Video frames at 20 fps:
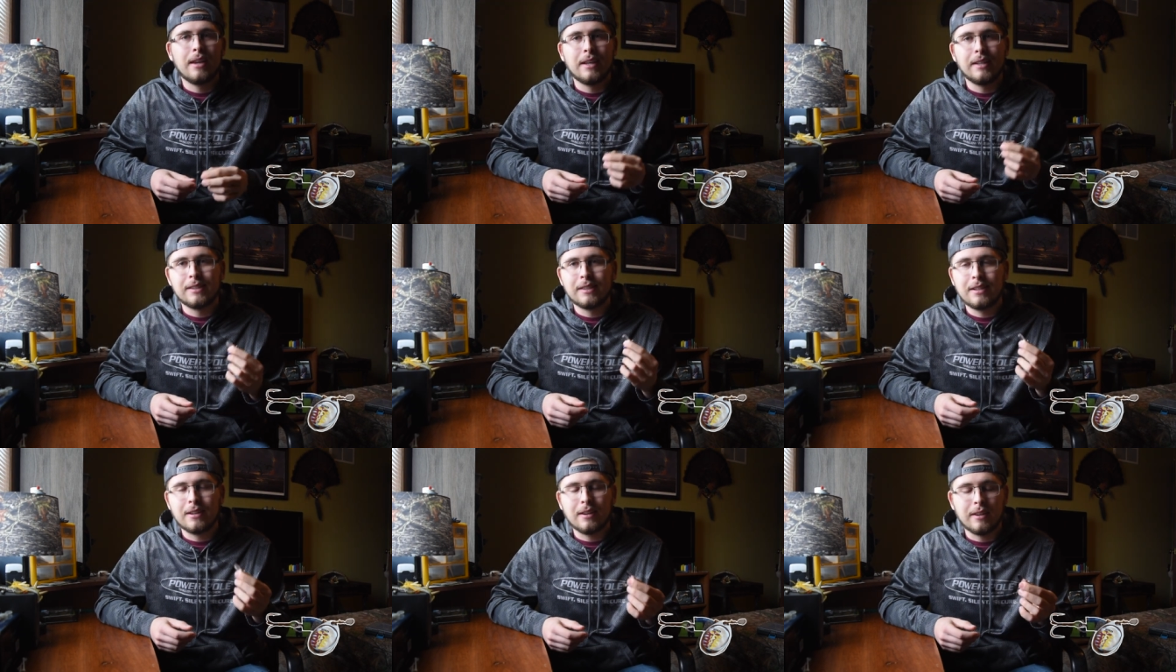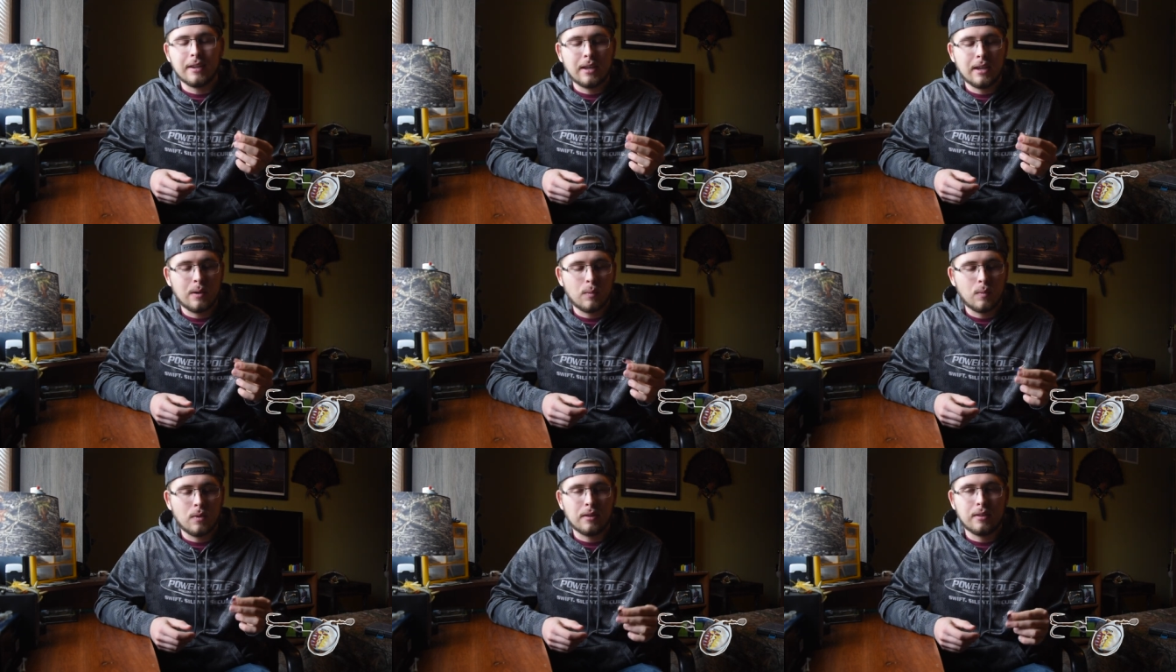is going to
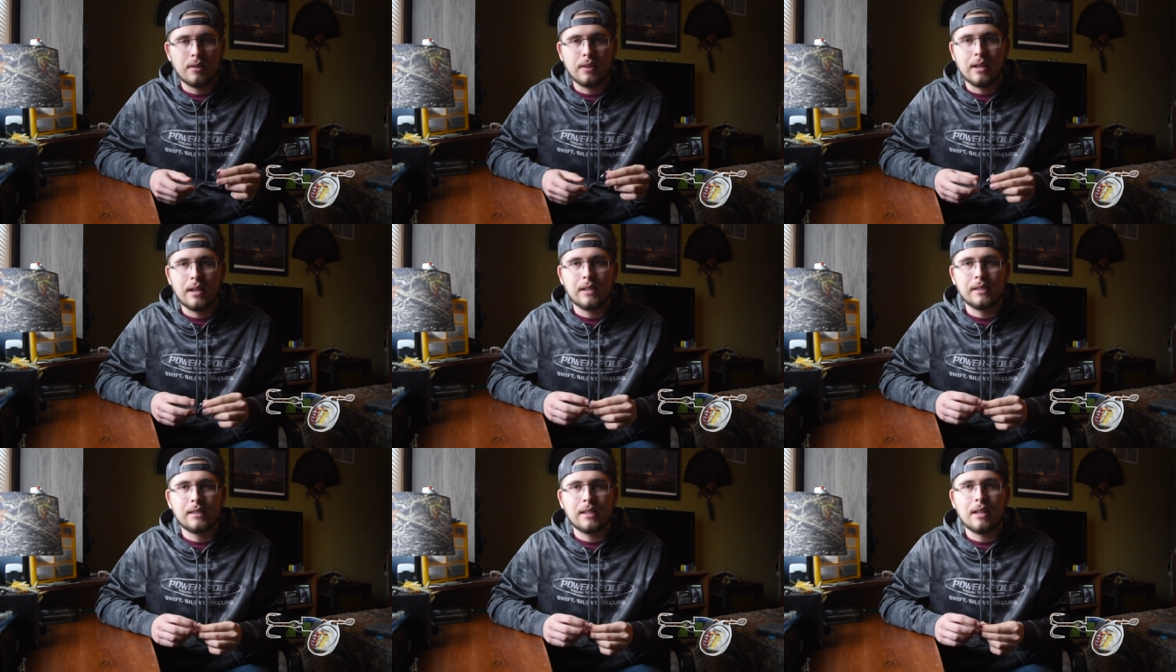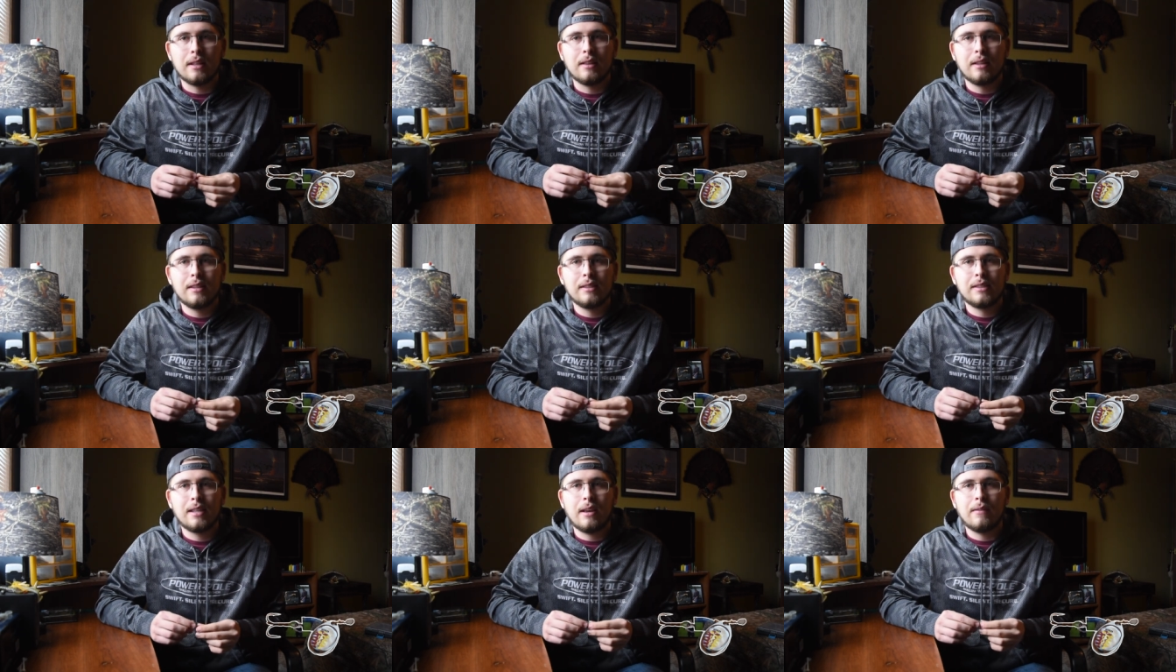hit one of these, and
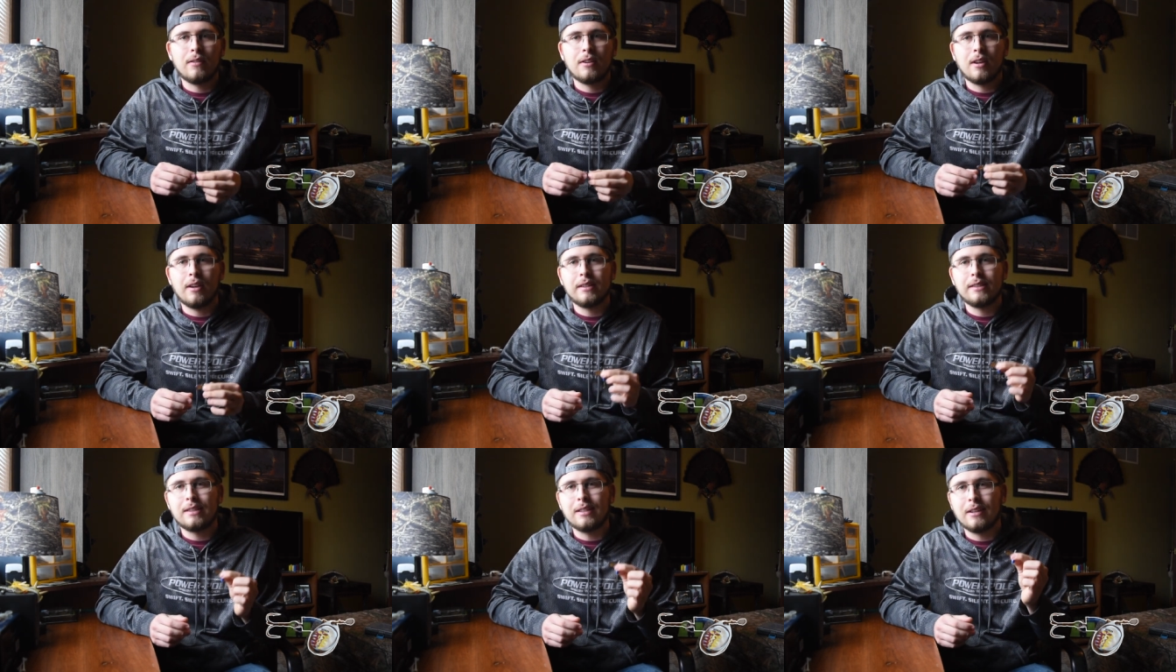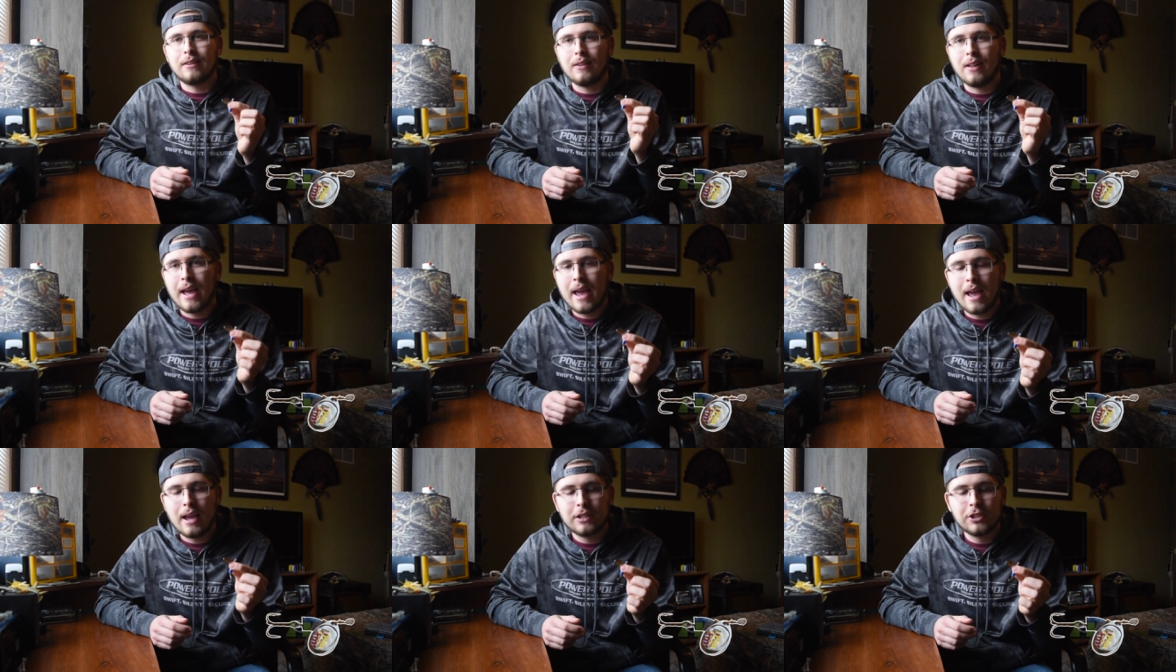these have a nice
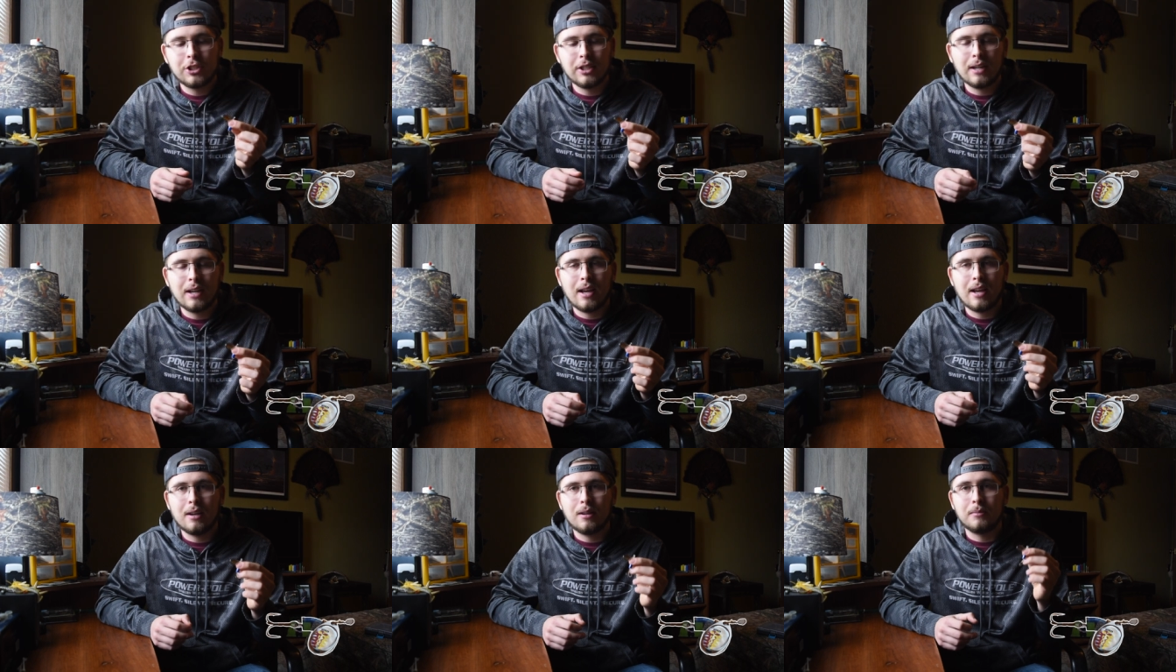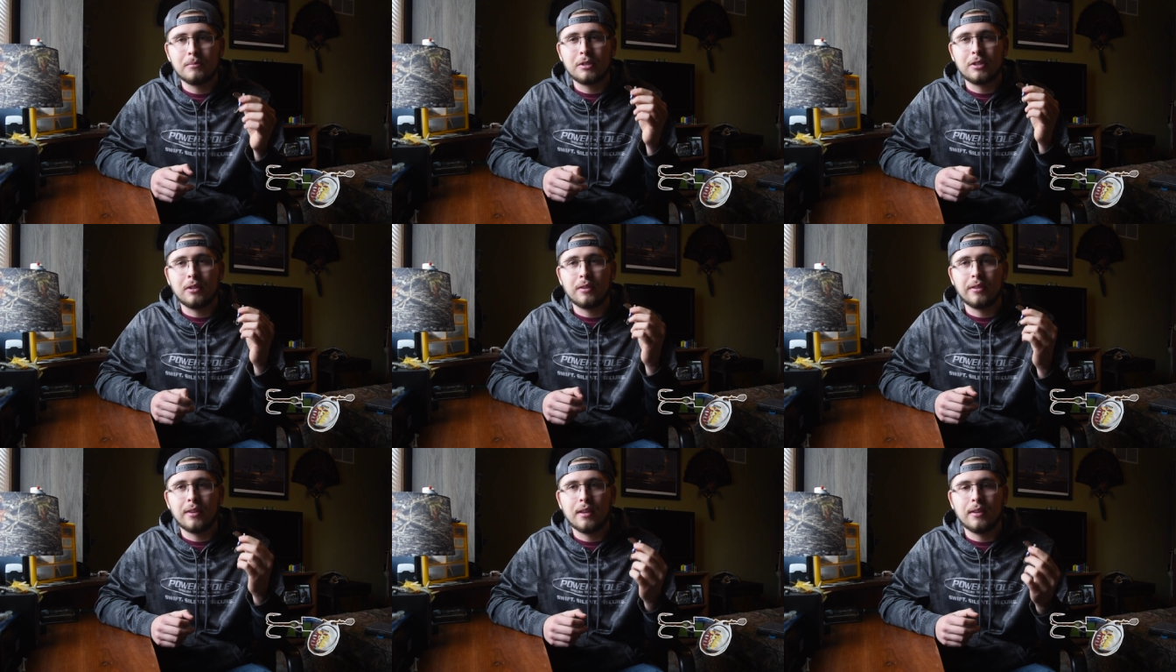little action on them,
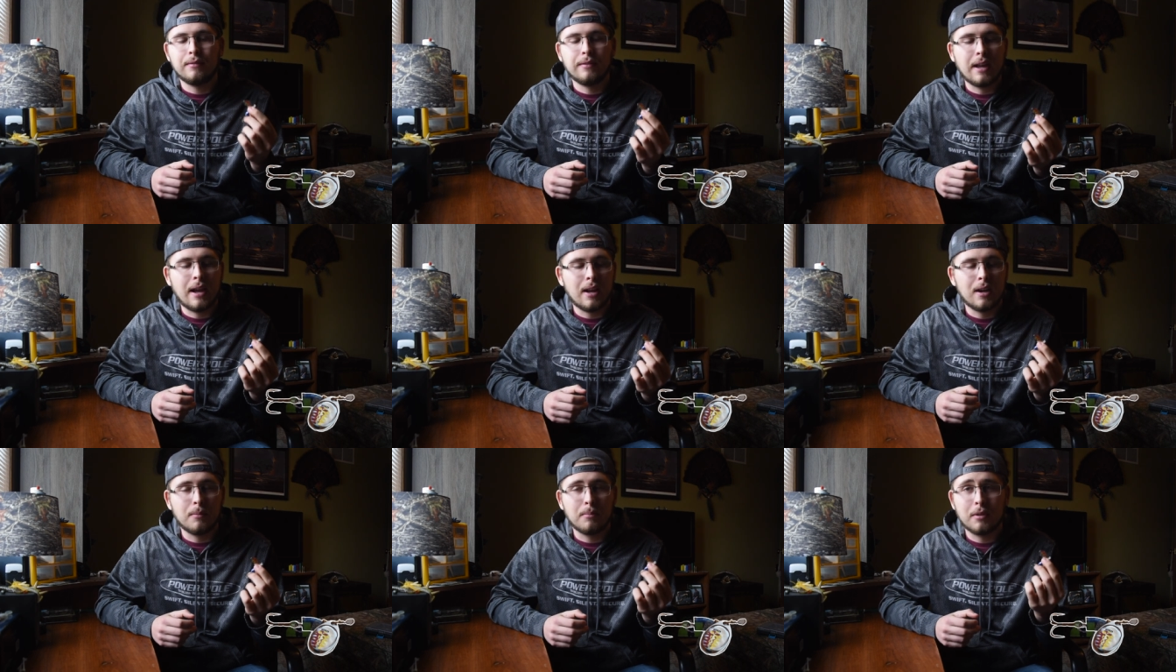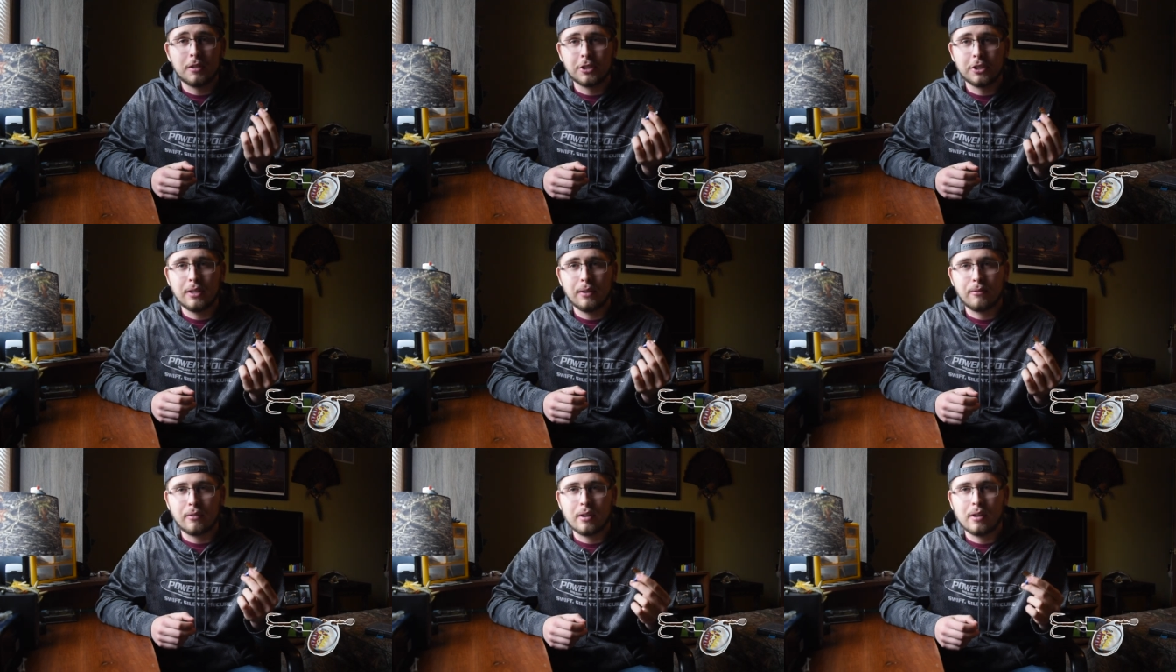so they've got a bunch
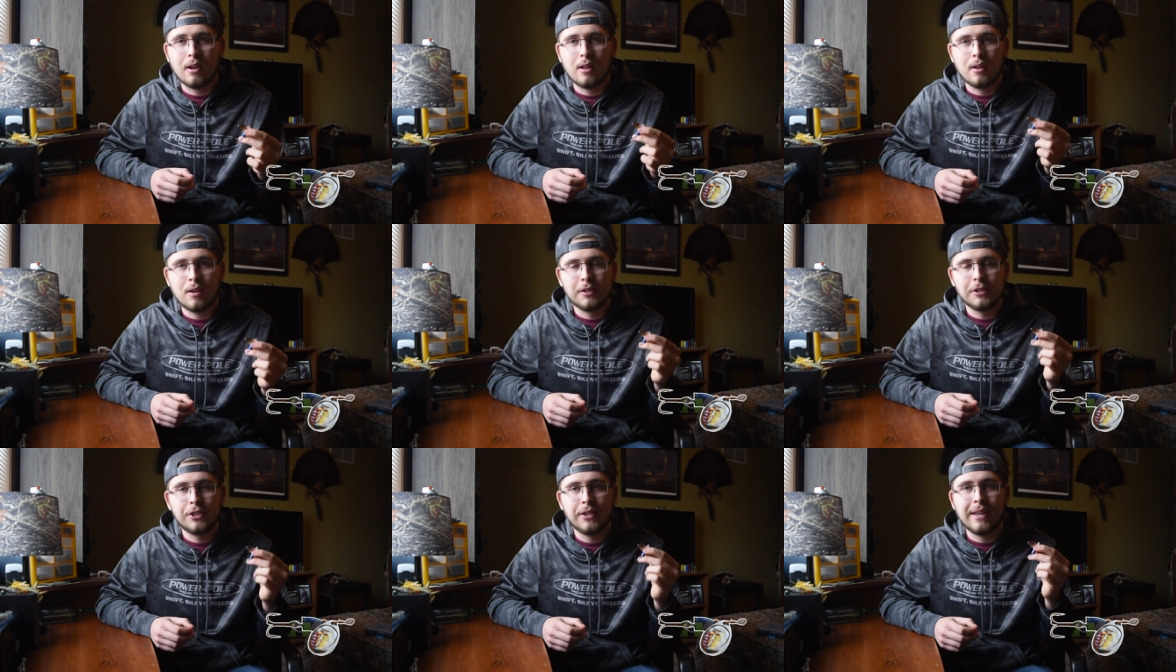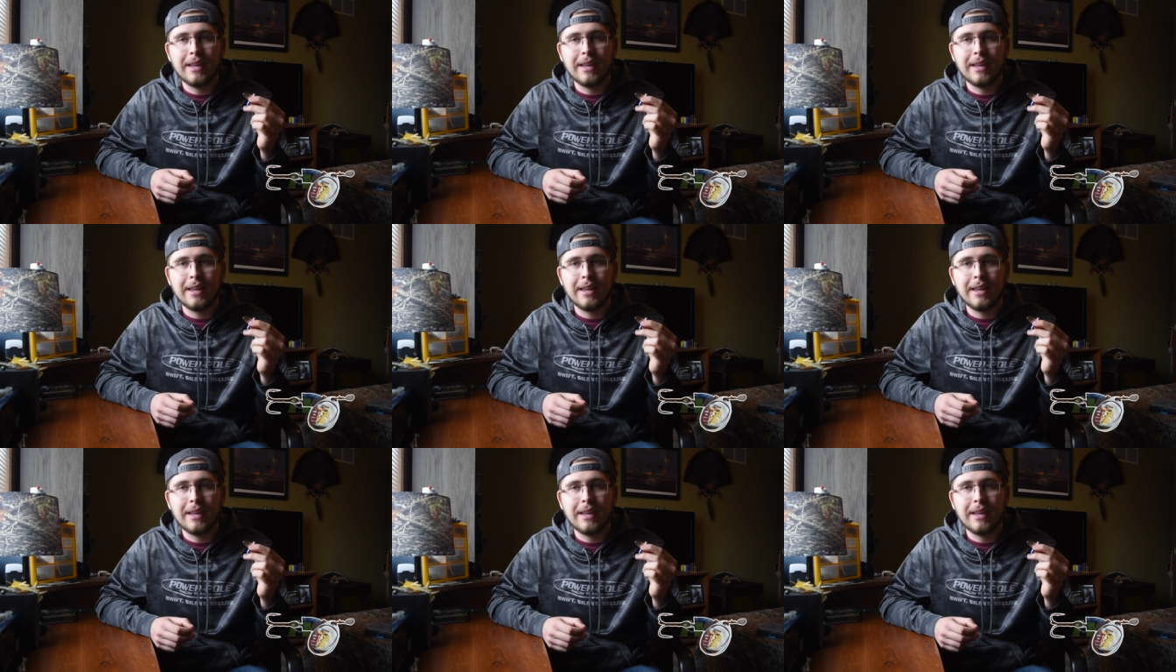of different colors.